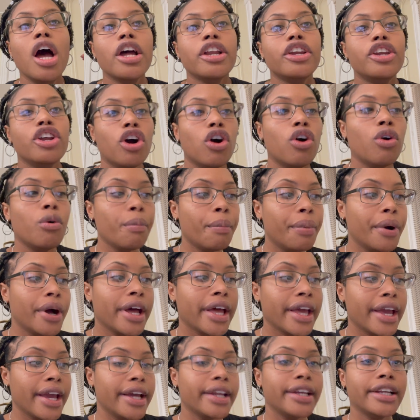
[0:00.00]
don't put
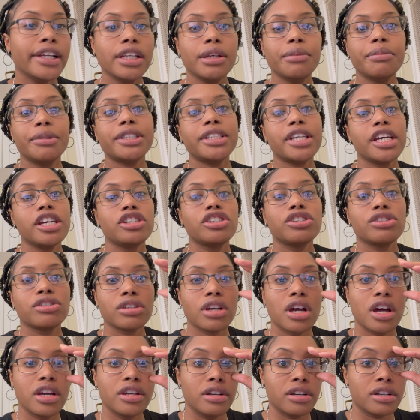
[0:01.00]
any limitations
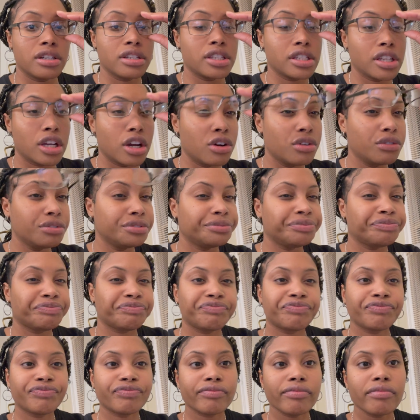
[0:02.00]
on yourself.
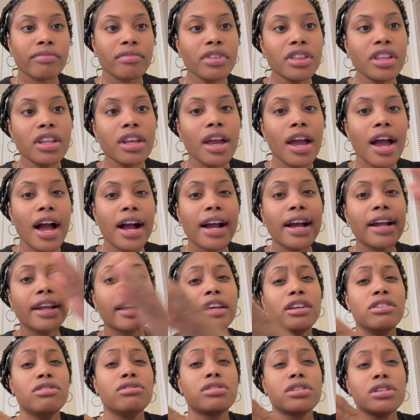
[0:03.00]
I gotta
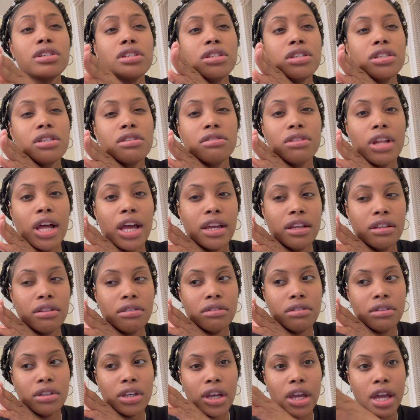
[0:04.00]
get used to like
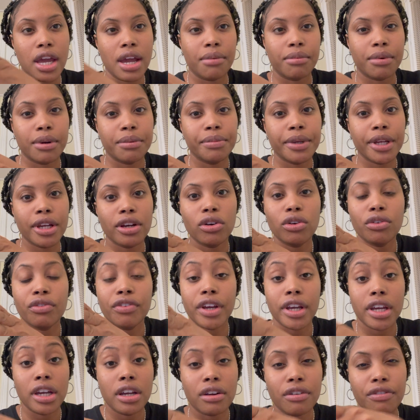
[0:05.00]
the camera being over
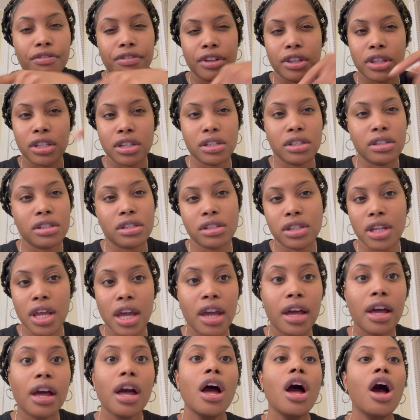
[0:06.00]
here for this
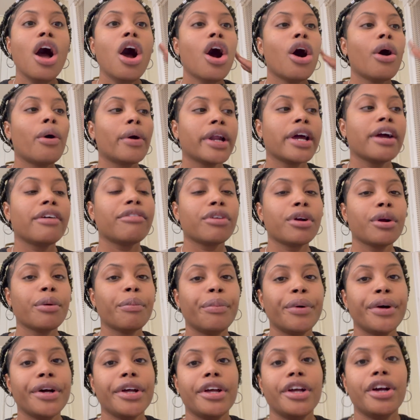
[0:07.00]
thing or whatever,
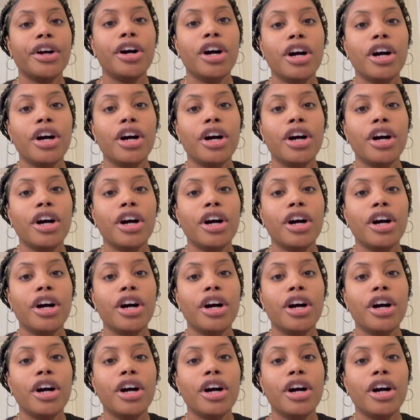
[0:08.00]
but